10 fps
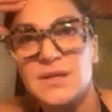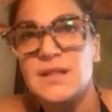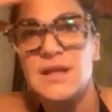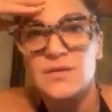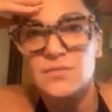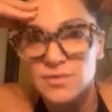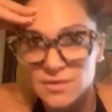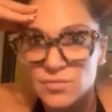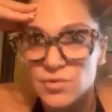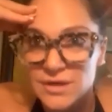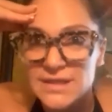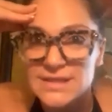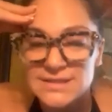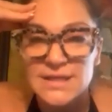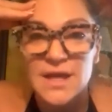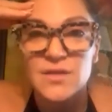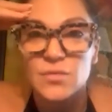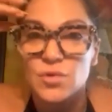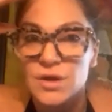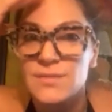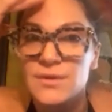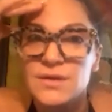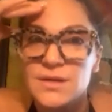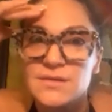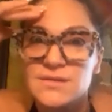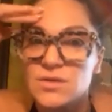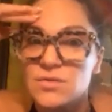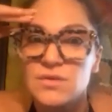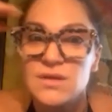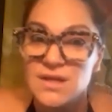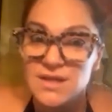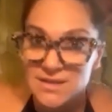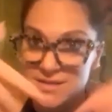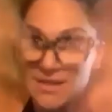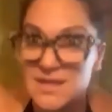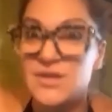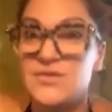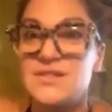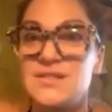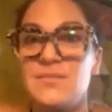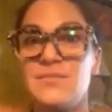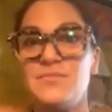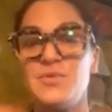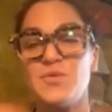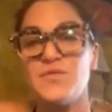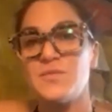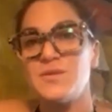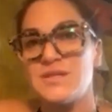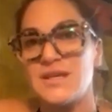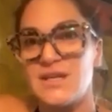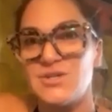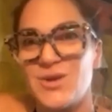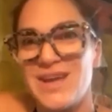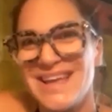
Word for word: being like we're we're in this together we're a community so here's some beautiful music enjoy